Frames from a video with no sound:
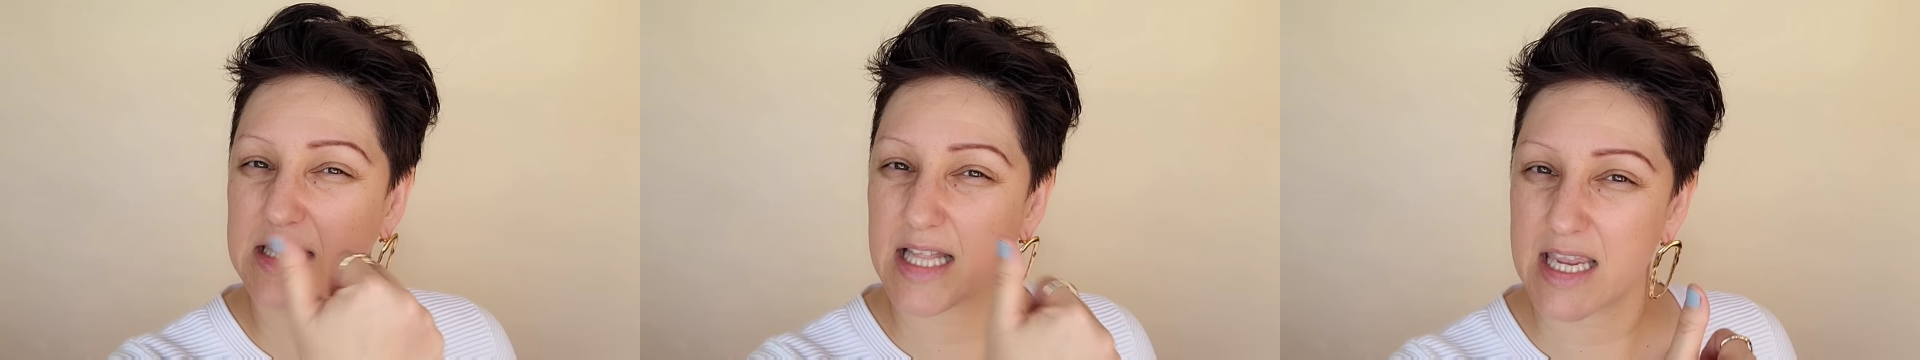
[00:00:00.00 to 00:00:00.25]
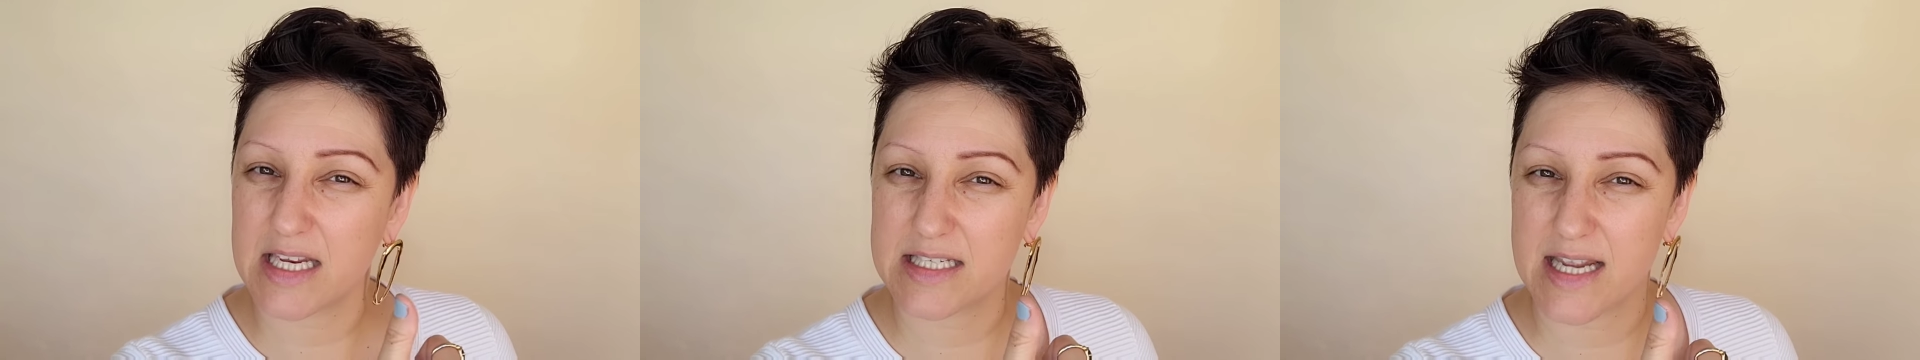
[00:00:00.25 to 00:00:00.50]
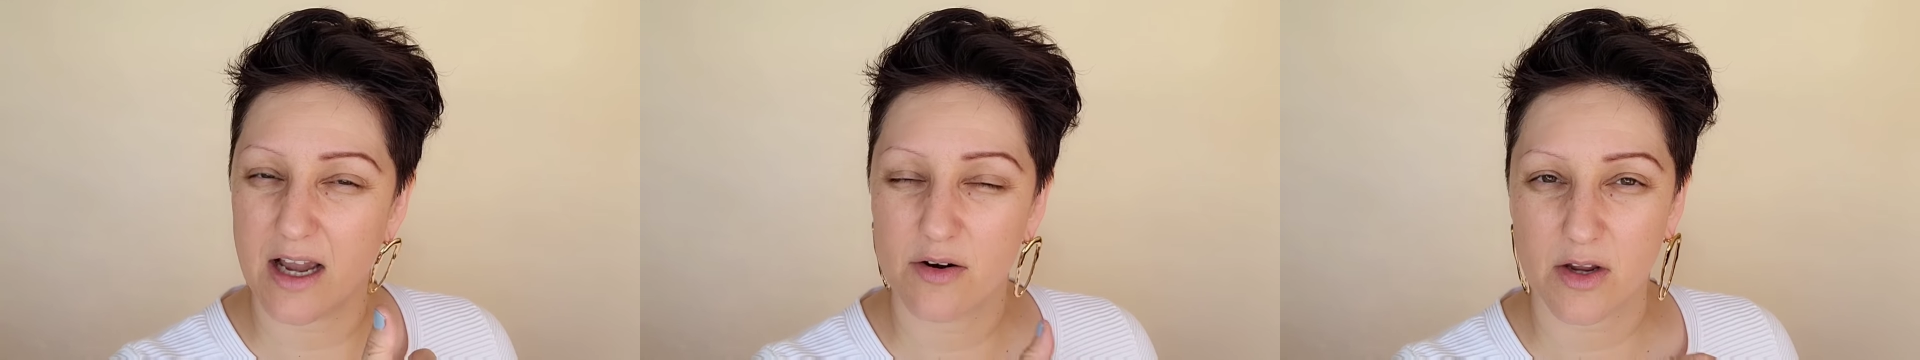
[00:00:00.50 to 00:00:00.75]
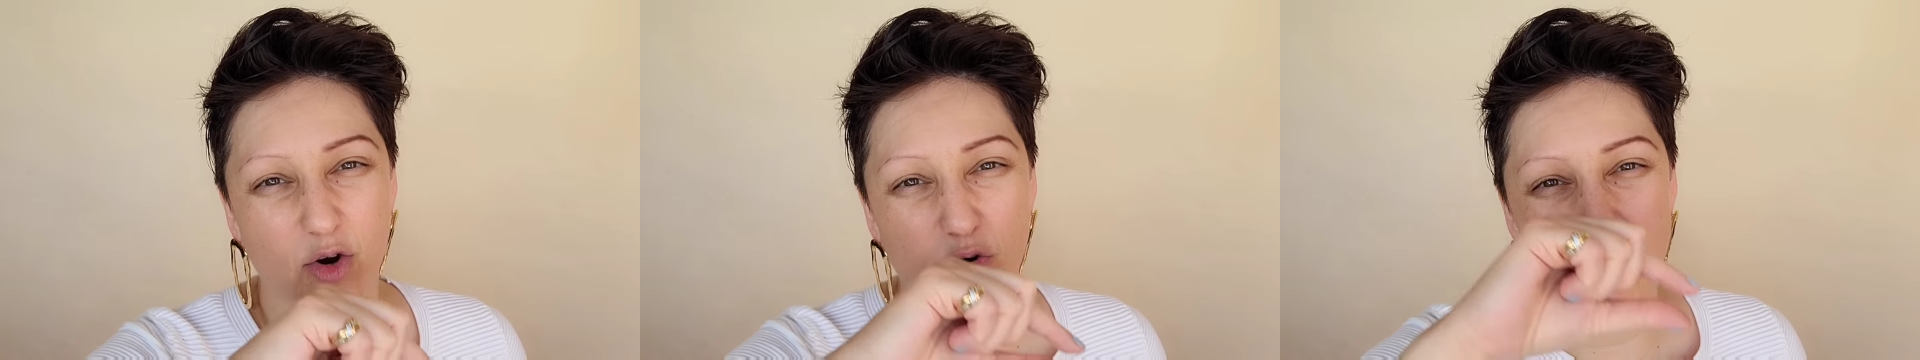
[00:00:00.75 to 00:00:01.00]
of lay it
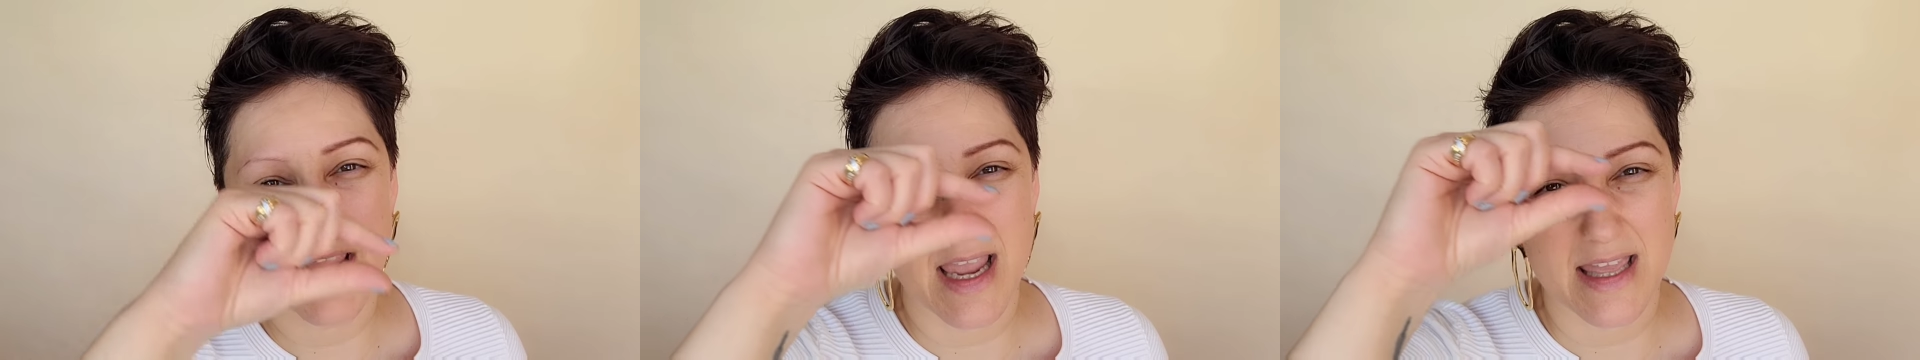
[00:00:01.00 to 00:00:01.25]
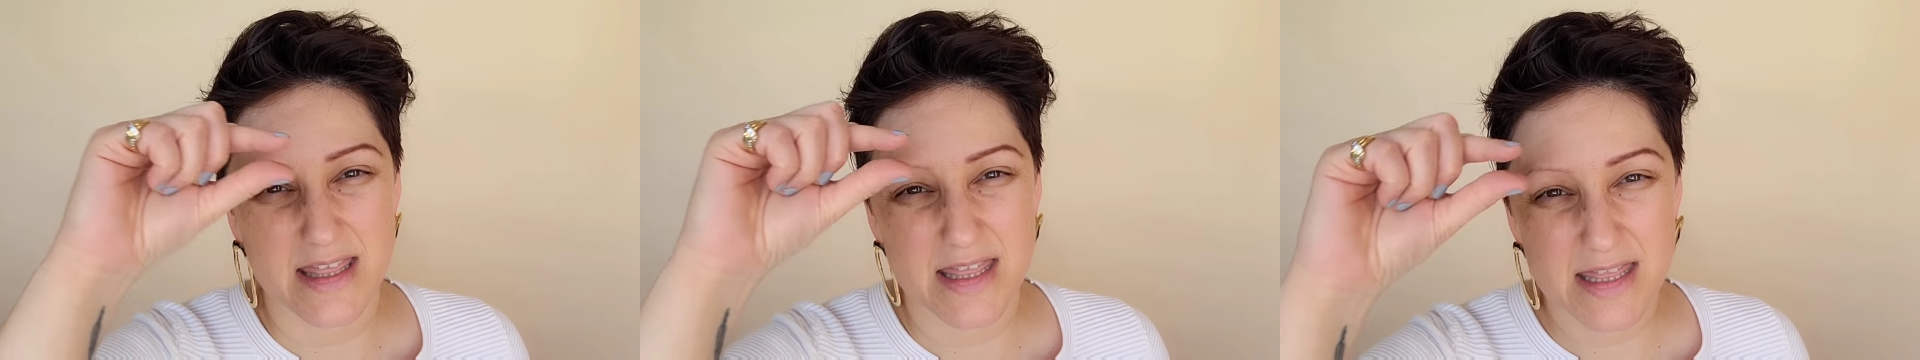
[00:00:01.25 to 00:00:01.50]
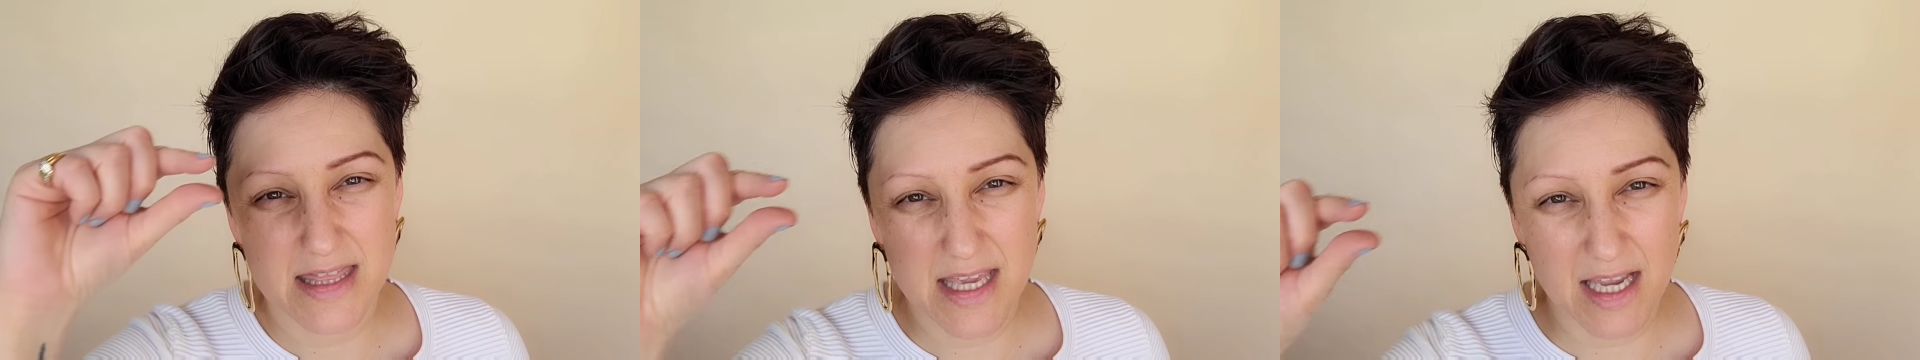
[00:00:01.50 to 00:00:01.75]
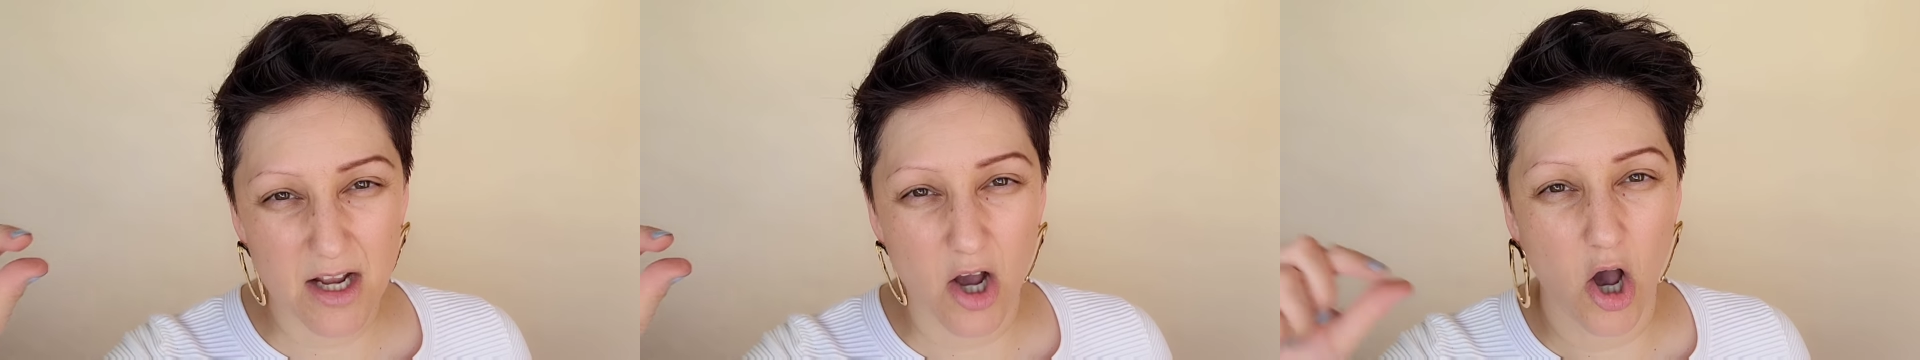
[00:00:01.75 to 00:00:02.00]
down and create a
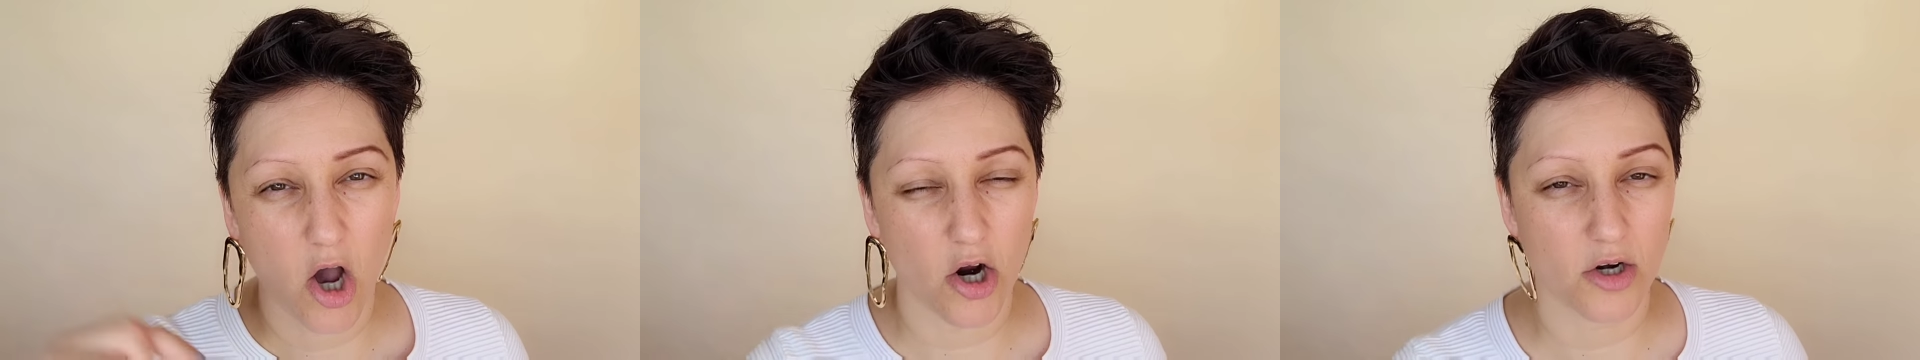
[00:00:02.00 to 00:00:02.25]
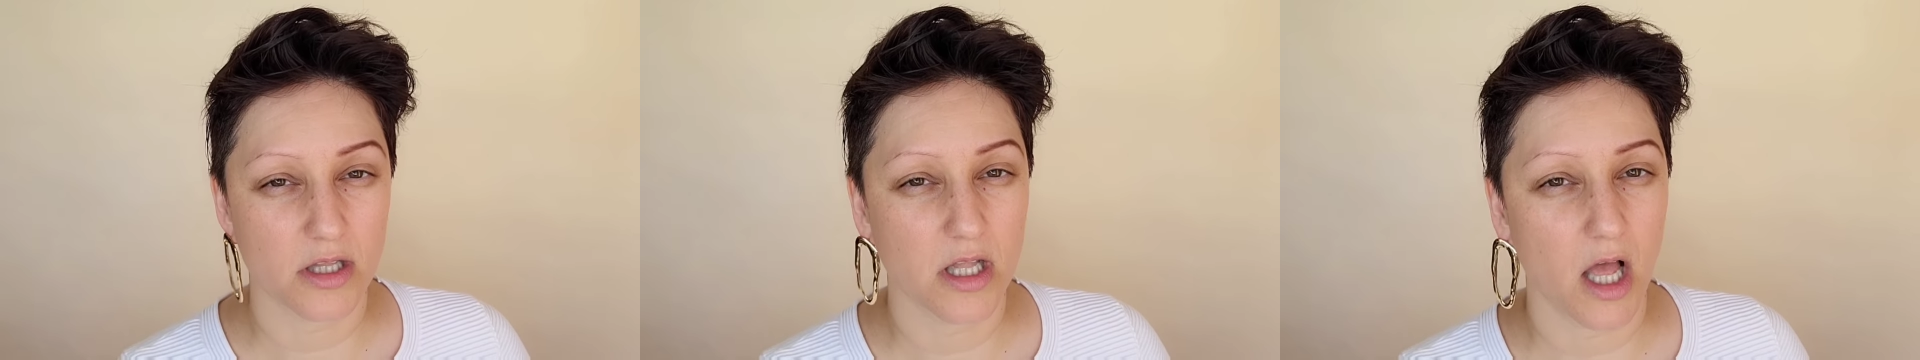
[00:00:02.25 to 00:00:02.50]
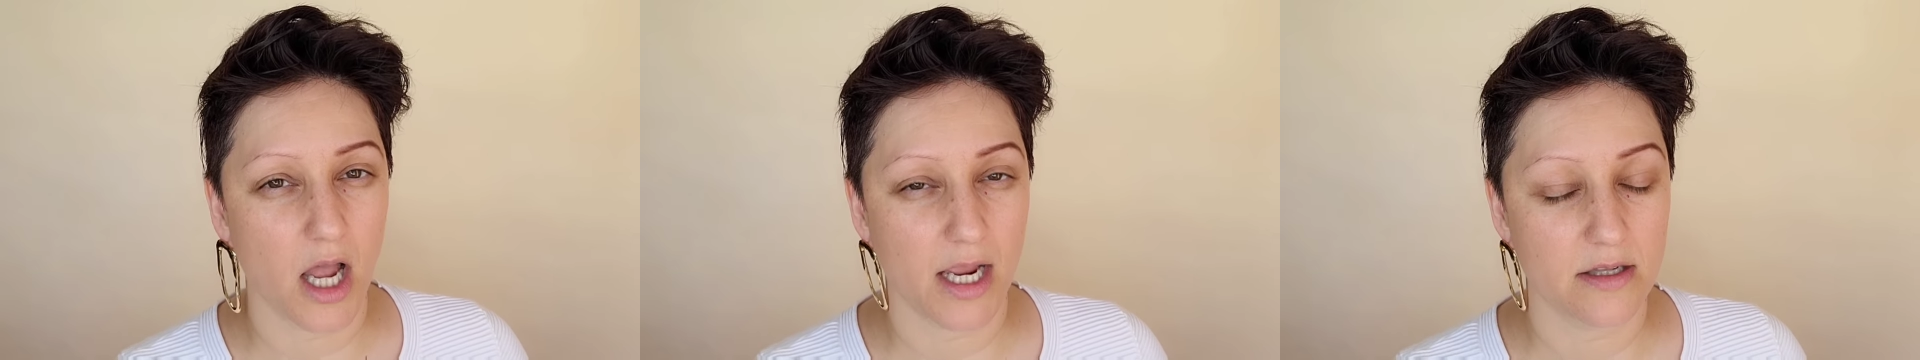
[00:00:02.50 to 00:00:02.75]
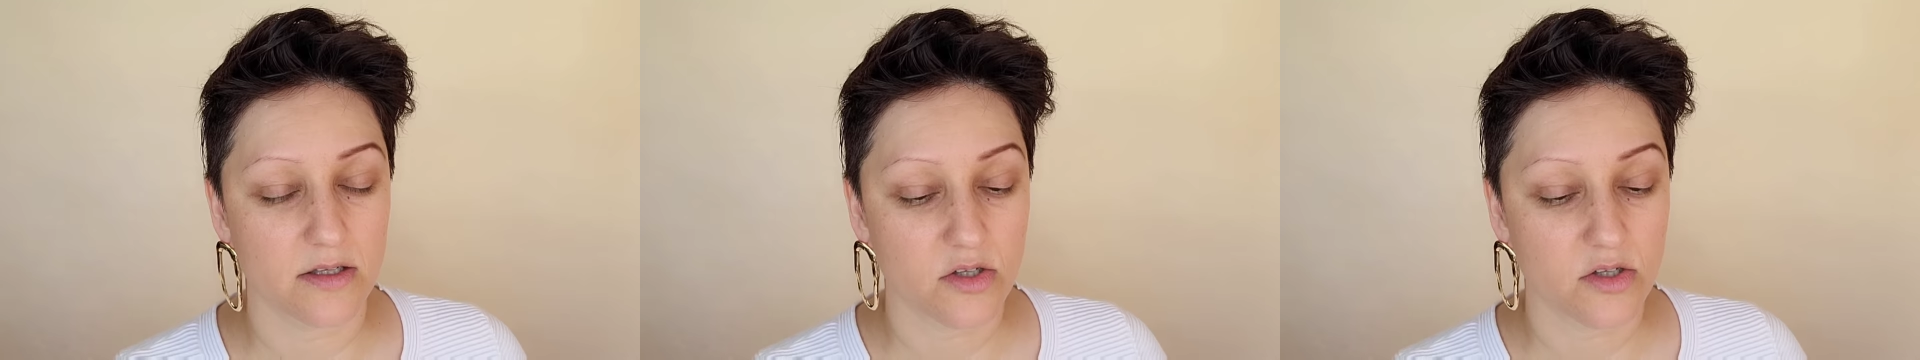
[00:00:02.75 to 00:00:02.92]
thick, hard line.